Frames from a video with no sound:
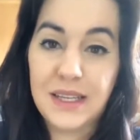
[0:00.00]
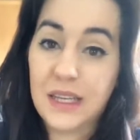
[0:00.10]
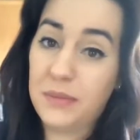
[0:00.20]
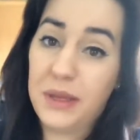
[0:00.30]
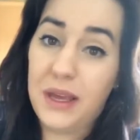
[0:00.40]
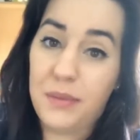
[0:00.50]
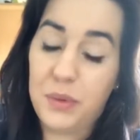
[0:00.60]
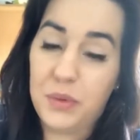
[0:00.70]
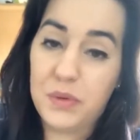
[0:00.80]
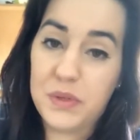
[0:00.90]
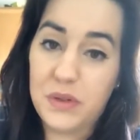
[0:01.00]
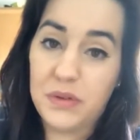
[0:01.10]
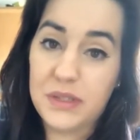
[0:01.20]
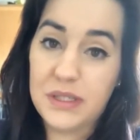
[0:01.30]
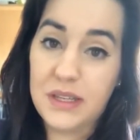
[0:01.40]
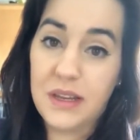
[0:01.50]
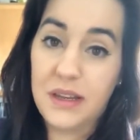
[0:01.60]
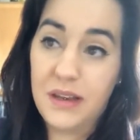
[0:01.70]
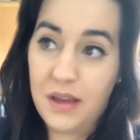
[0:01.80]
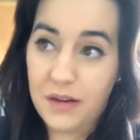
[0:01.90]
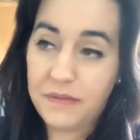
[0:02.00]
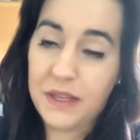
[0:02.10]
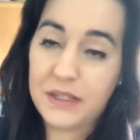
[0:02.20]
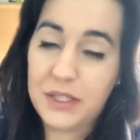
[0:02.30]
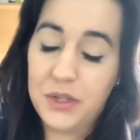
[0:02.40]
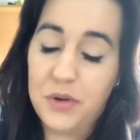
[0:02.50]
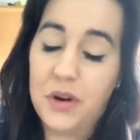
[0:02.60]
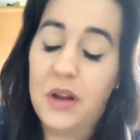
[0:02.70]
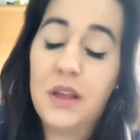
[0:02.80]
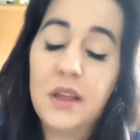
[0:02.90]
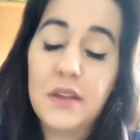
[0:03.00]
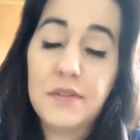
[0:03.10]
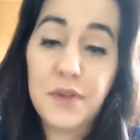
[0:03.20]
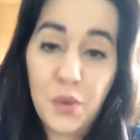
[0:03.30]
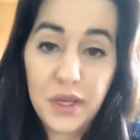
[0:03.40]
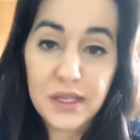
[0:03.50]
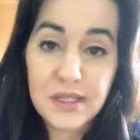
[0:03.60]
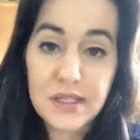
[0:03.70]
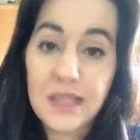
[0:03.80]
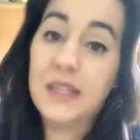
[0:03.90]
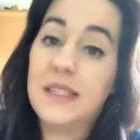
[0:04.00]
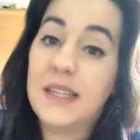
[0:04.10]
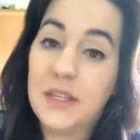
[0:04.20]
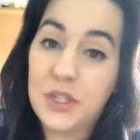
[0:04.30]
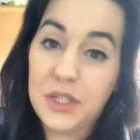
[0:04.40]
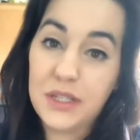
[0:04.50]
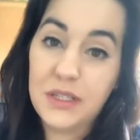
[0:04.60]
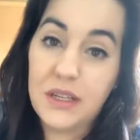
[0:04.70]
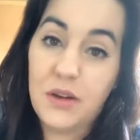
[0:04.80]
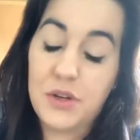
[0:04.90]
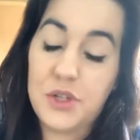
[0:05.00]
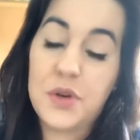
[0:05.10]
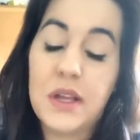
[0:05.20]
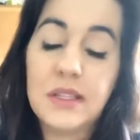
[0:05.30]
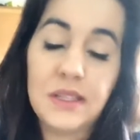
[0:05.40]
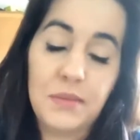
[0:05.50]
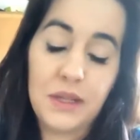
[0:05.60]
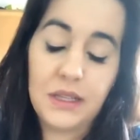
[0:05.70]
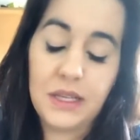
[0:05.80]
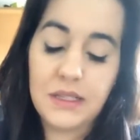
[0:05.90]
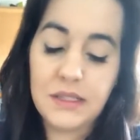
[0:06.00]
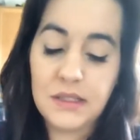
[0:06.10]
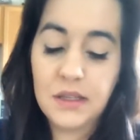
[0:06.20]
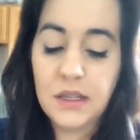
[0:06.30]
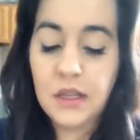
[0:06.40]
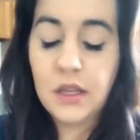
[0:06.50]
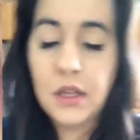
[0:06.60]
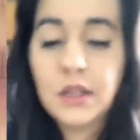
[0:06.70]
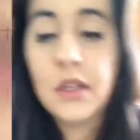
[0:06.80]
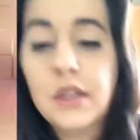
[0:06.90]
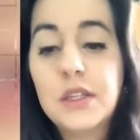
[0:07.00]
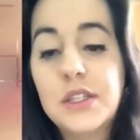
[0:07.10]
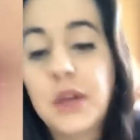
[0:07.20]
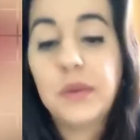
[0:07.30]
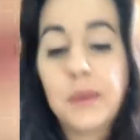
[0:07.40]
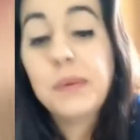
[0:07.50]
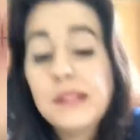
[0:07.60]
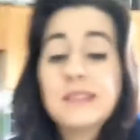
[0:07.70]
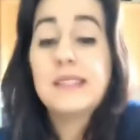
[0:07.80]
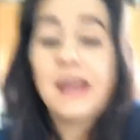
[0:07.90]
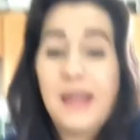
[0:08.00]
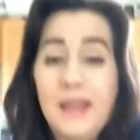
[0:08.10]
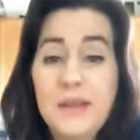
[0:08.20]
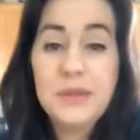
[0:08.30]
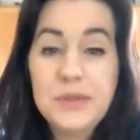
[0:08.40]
going to be happy with the results. Not if that's your focus and intention on trying something like this. So that being said,